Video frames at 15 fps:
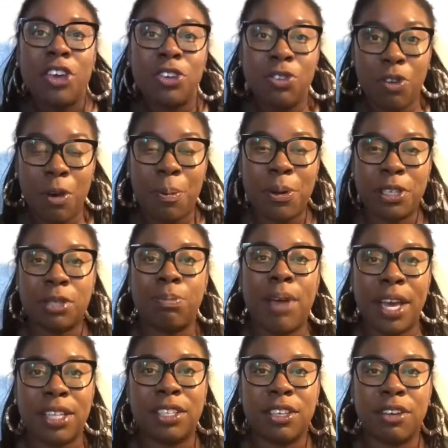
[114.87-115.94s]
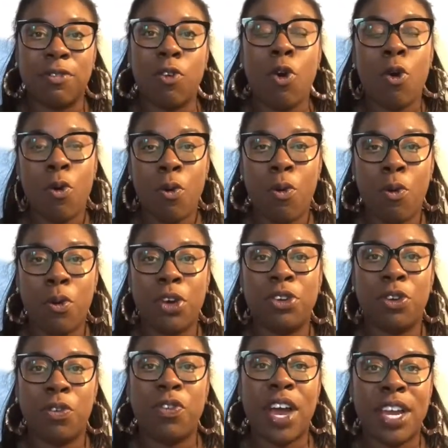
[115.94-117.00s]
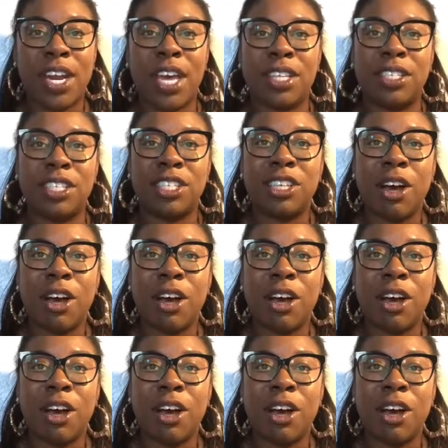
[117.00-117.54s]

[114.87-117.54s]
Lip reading: your perspective on your finances.